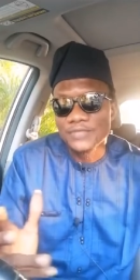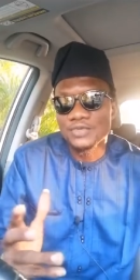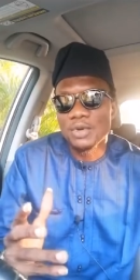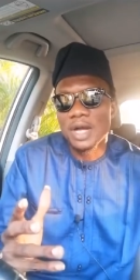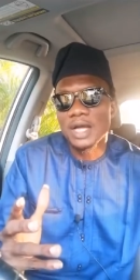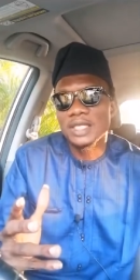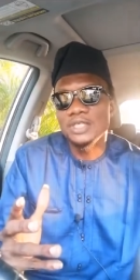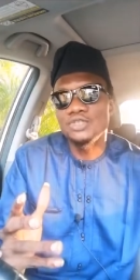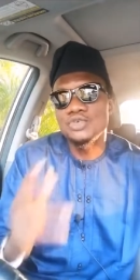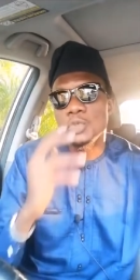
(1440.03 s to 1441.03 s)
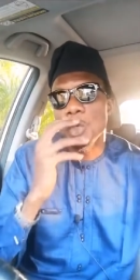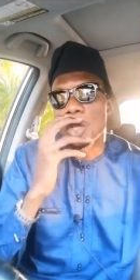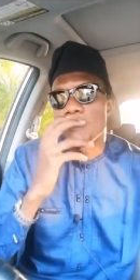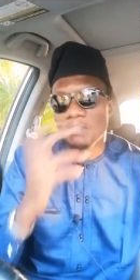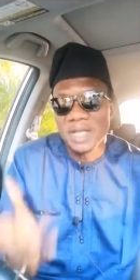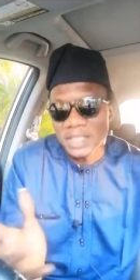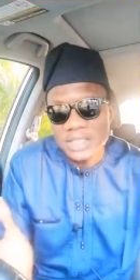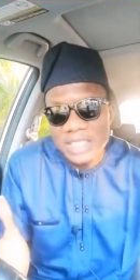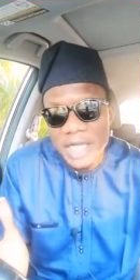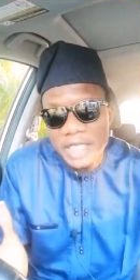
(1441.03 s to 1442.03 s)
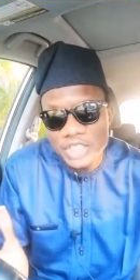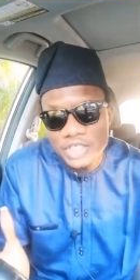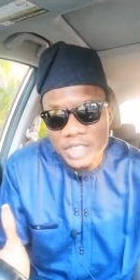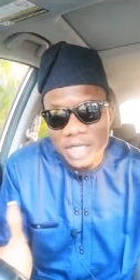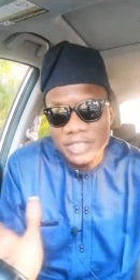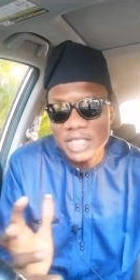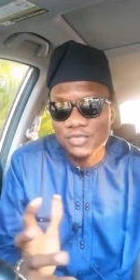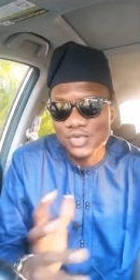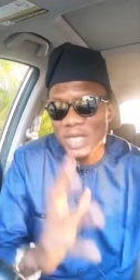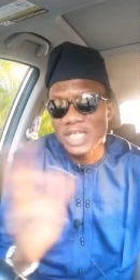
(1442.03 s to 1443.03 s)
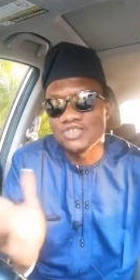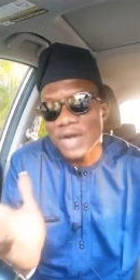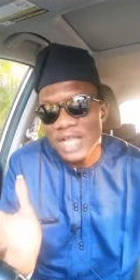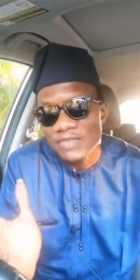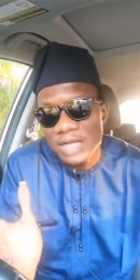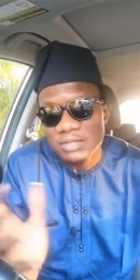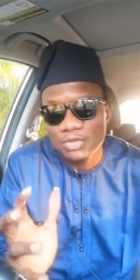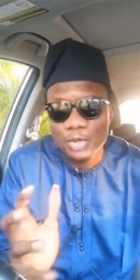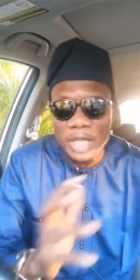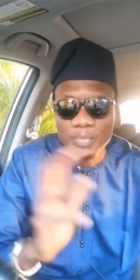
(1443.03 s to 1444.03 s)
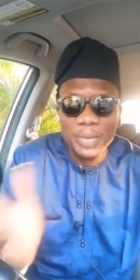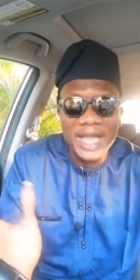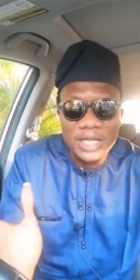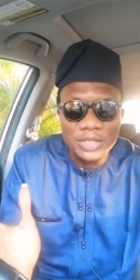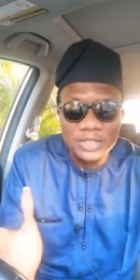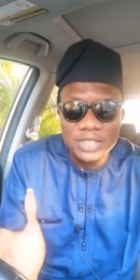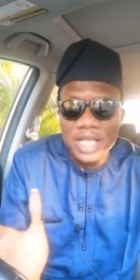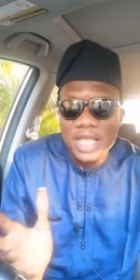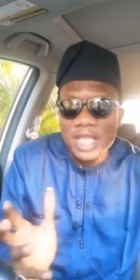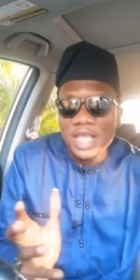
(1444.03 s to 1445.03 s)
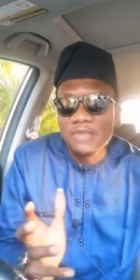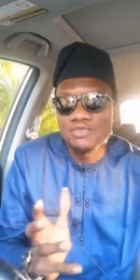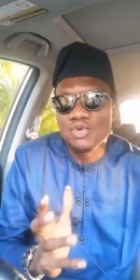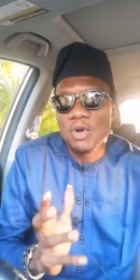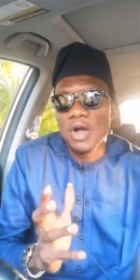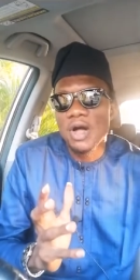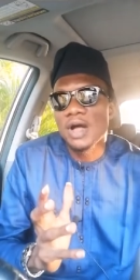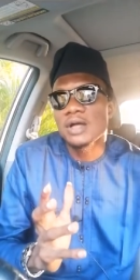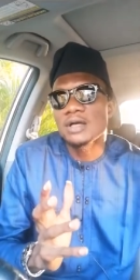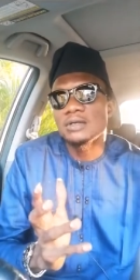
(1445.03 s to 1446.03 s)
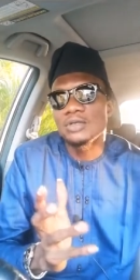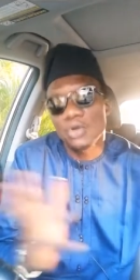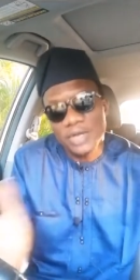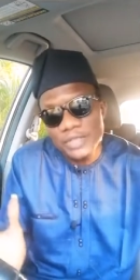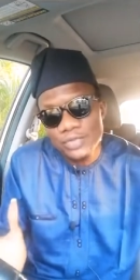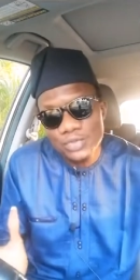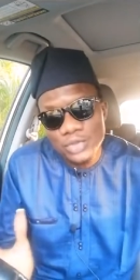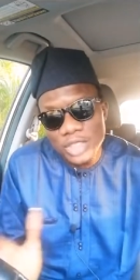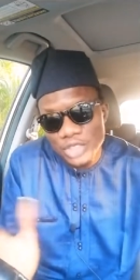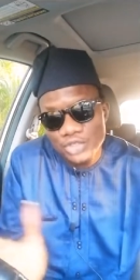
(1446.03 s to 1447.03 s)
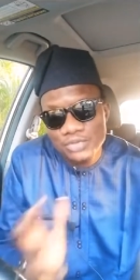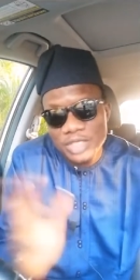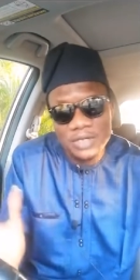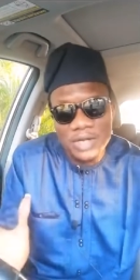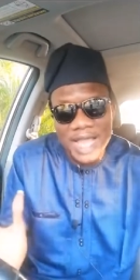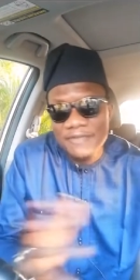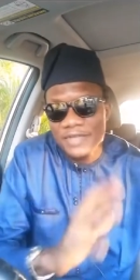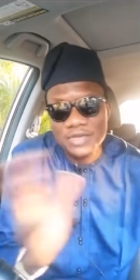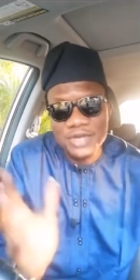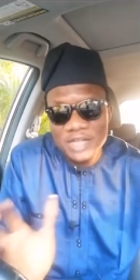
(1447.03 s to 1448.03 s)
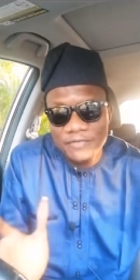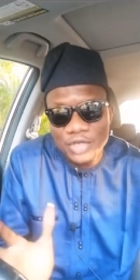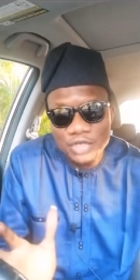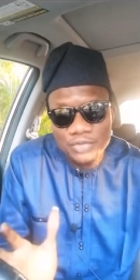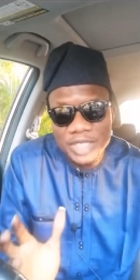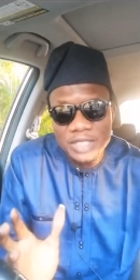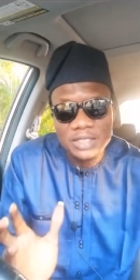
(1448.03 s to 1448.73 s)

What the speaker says: you are into mechanical engineering, if you are a driver, if you are a pilot, if you are going through issue in your life and you need victory,